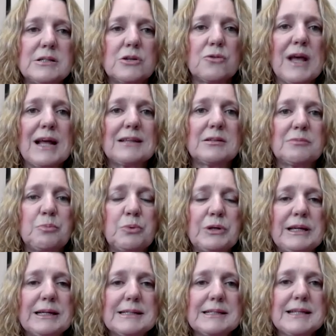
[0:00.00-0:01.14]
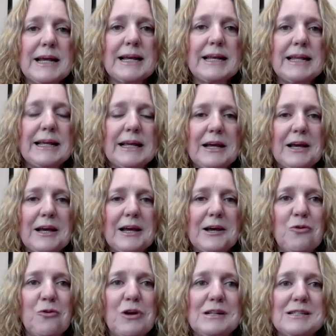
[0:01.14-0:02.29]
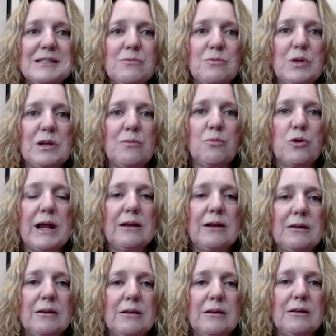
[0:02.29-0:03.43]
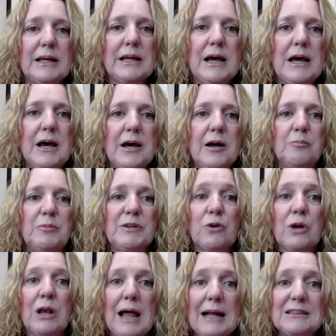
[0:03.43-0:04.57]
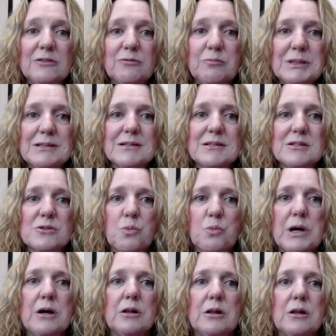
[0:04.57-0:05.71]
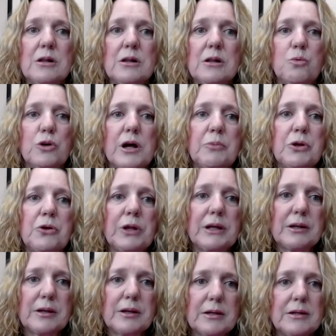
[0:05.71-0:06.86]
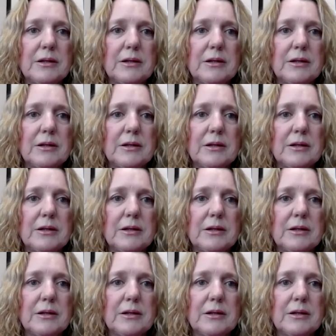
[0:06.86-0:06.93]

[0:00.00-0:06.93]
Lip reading: So that's pretty exciting for us, and we're handling different lines of business as well in the work comp unit.